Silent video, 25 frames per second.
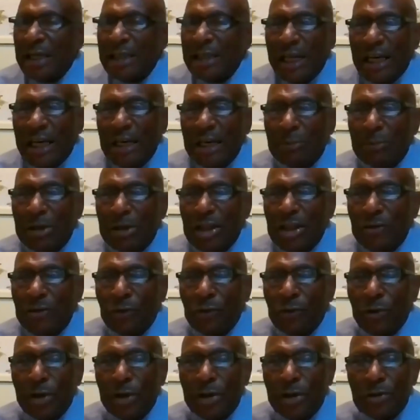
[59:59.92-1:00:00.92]
my time and
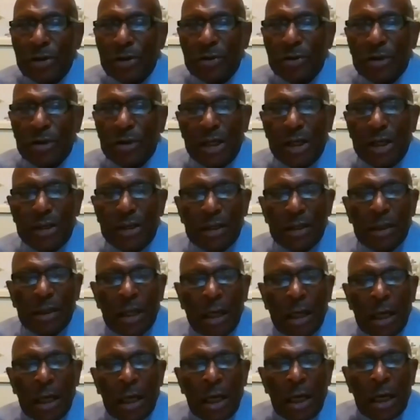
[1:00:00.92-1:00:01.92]
influence to the
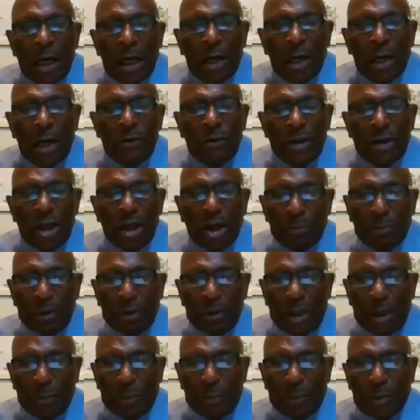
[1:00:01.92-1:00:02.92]
teaching of the young
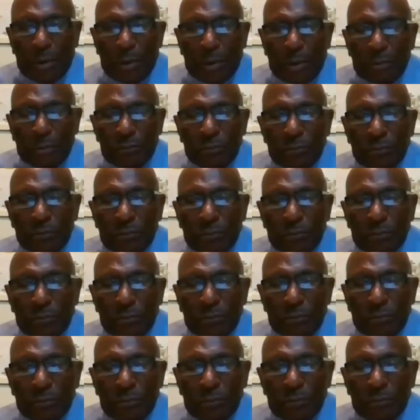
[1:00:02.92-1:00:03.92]
people,
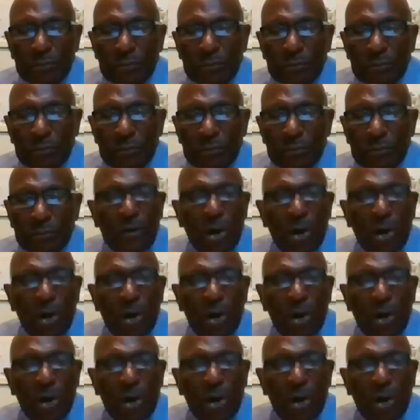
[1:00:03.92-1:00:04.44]
and last